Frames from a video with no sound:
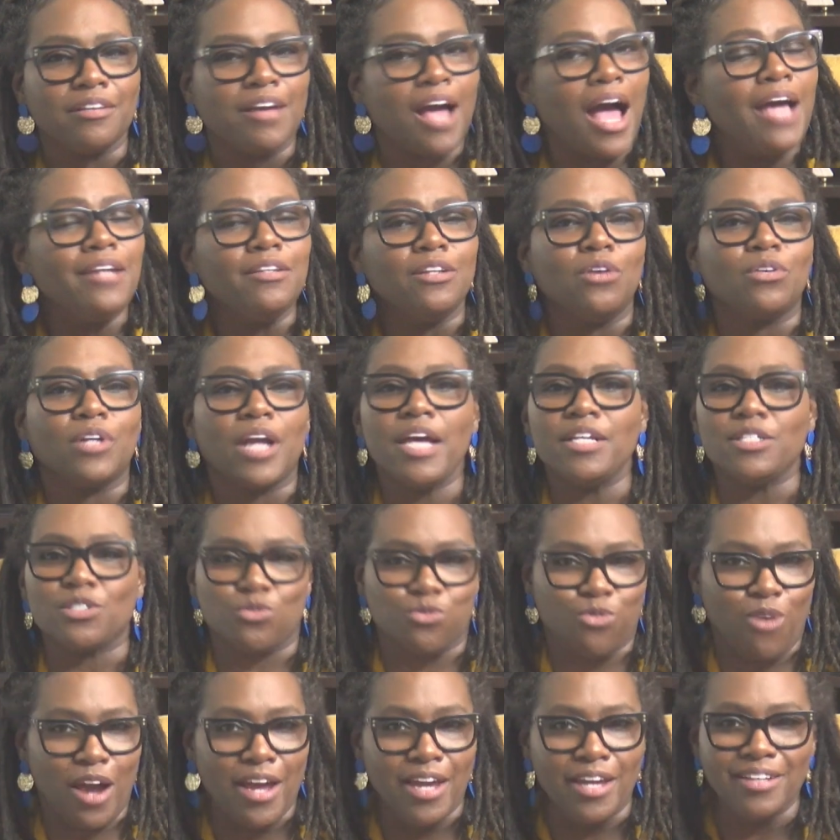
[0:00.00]
I know
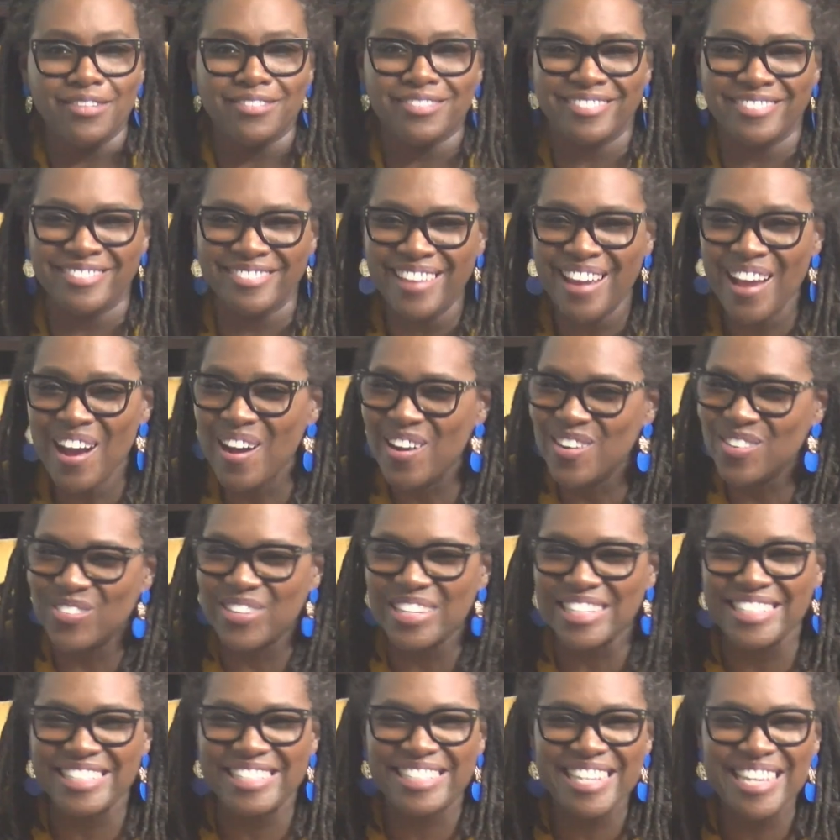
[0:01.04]
that's right.
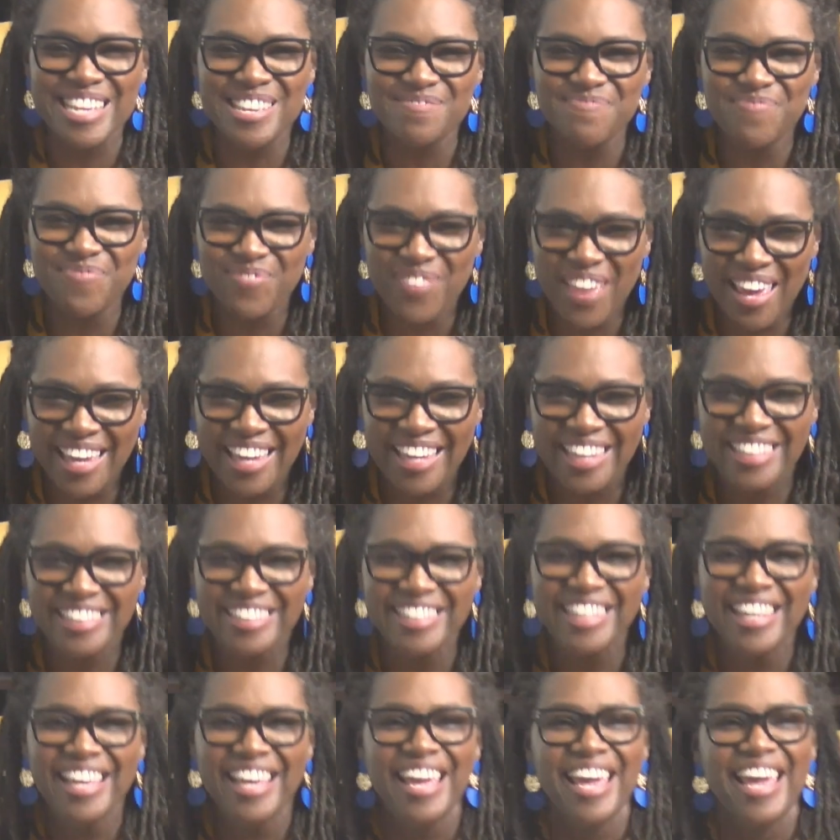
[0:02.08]
With deep
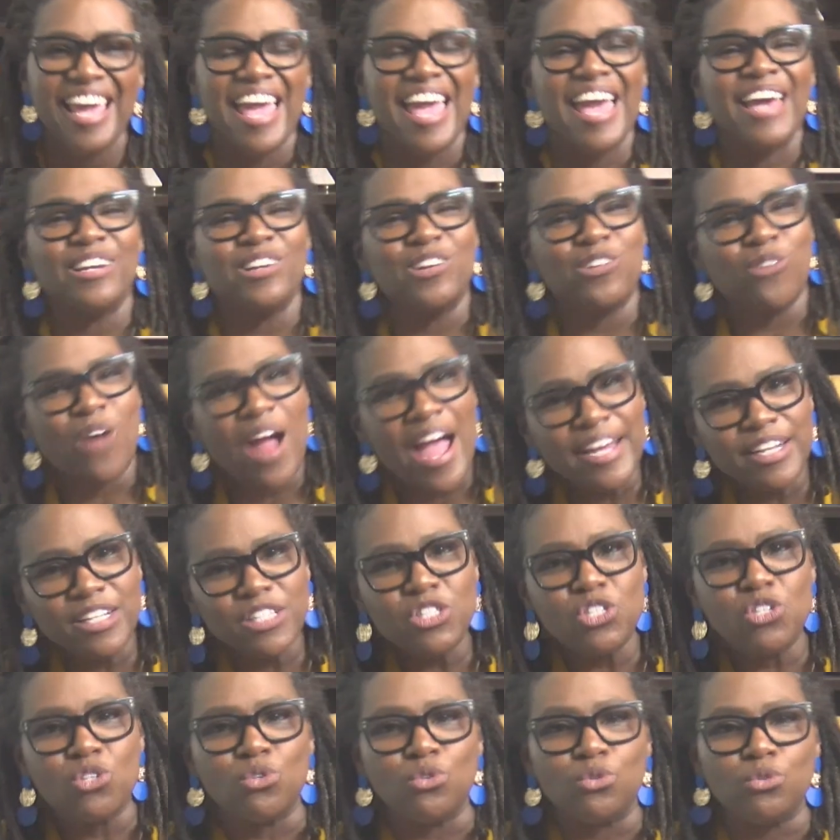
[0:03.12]
faith and
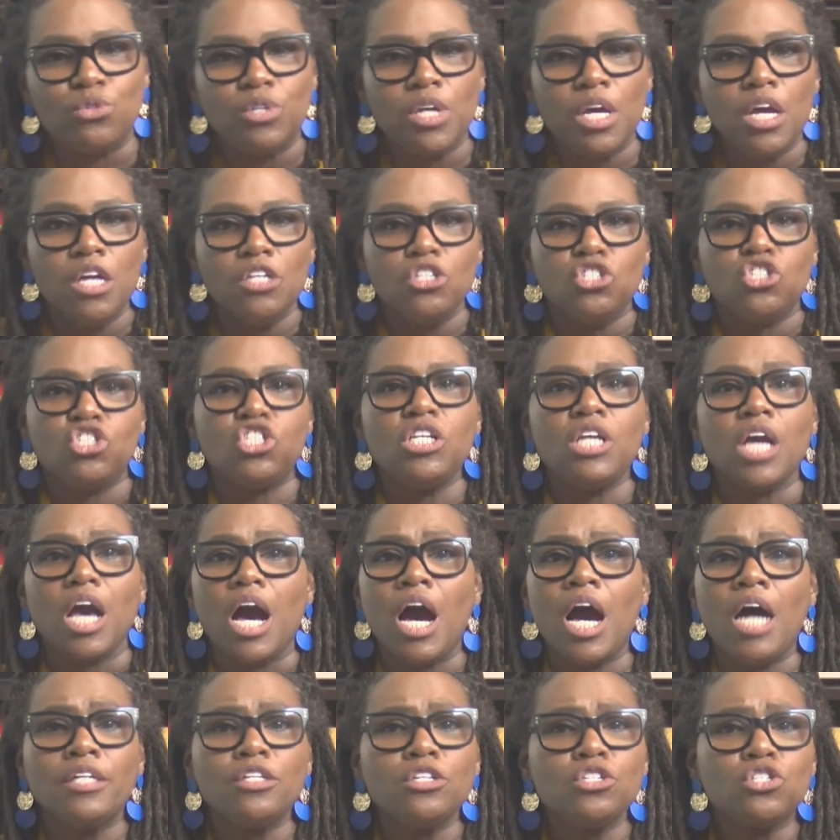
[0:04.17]
gratitude, she
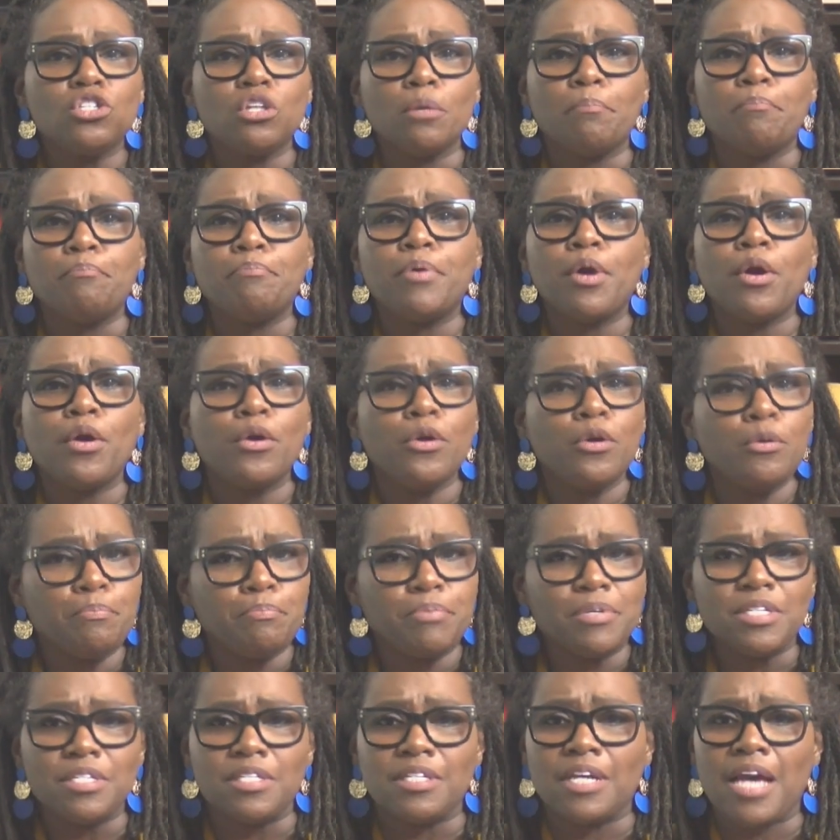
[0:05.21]
honors the
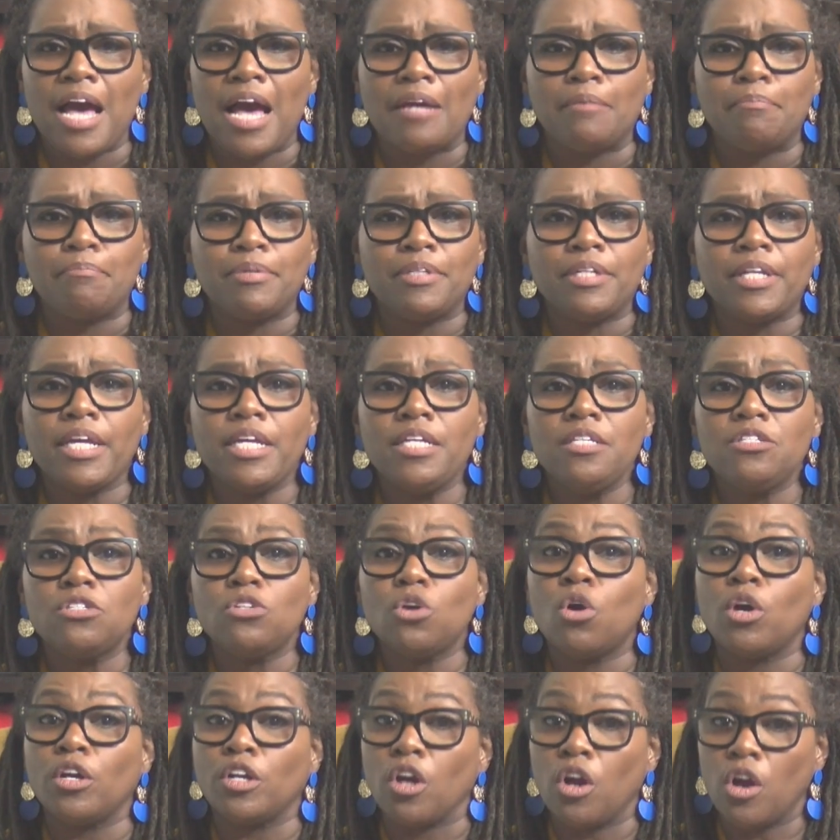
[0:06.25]
purpose God placed
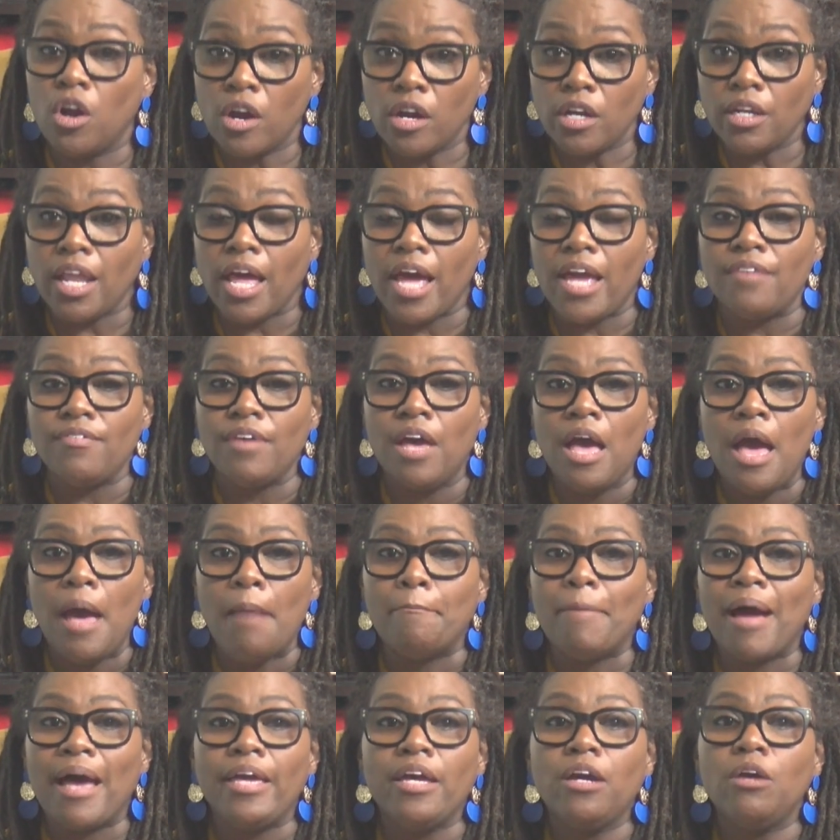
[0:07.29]
on her life
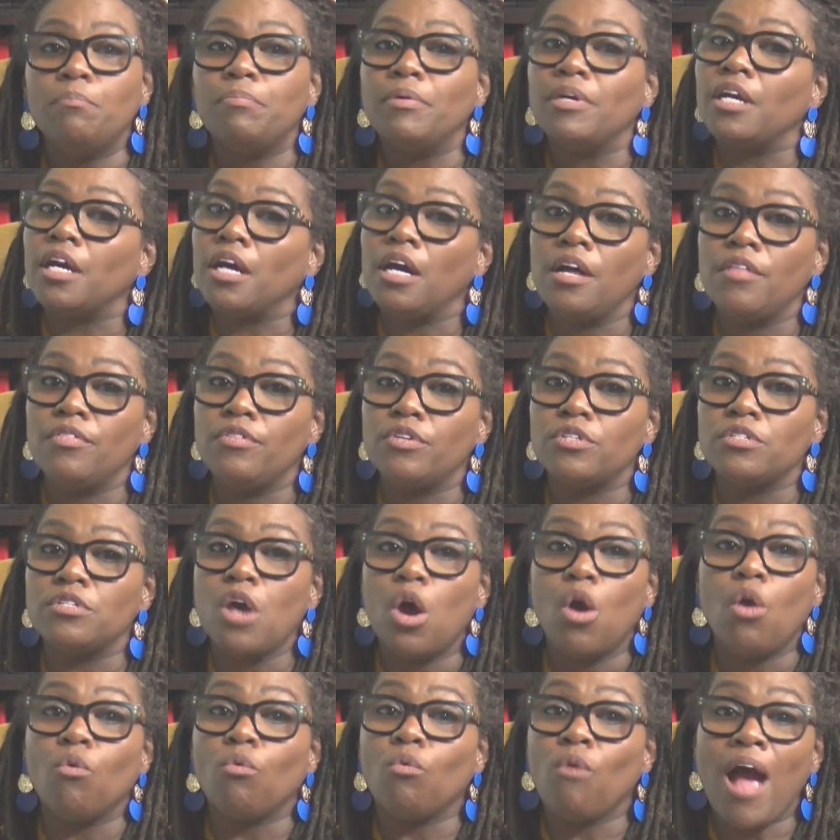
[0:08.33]
by helping others
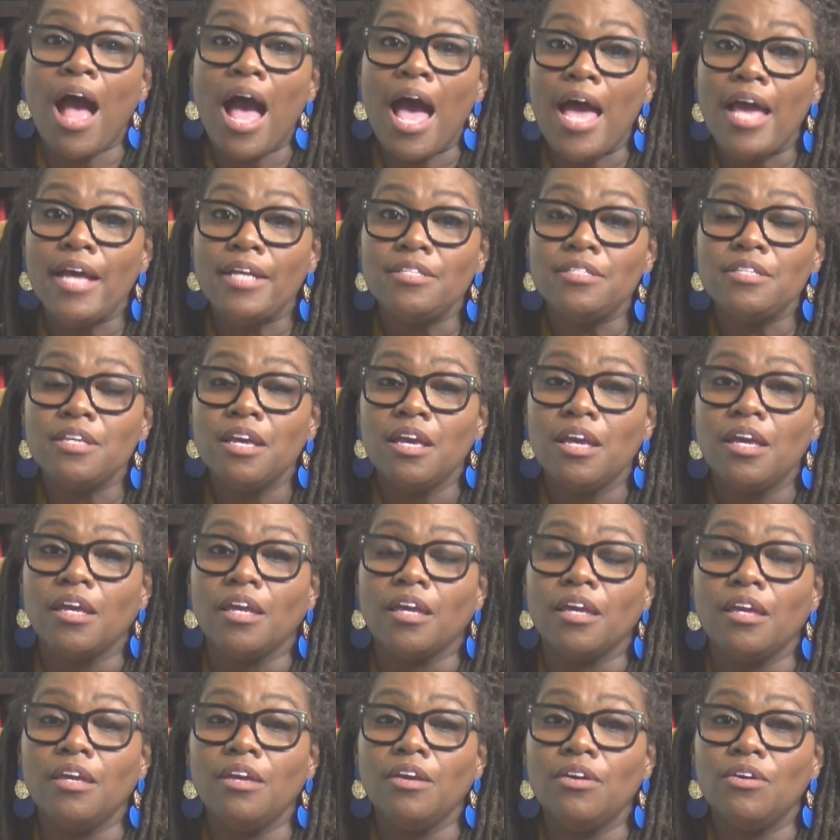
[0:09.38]
rise,
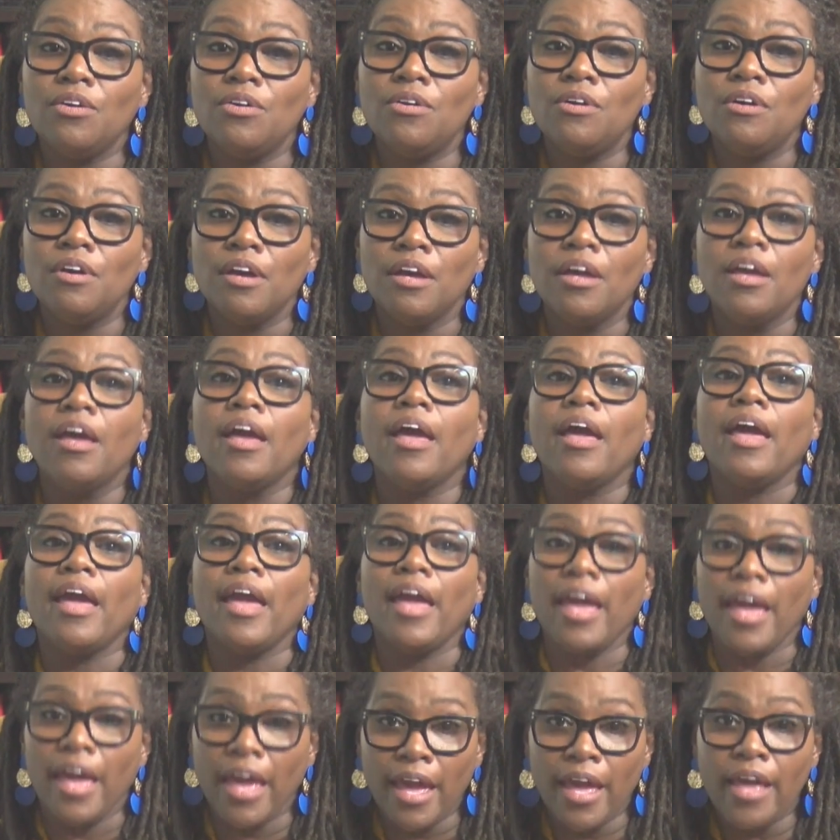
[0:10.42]
heal,
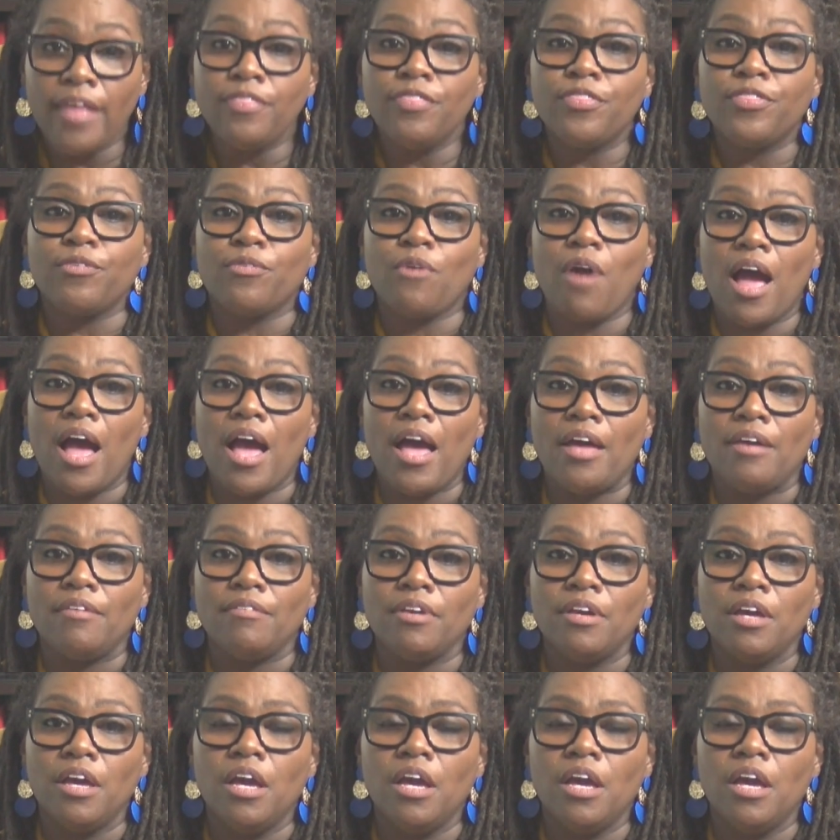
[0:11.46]
and thrive.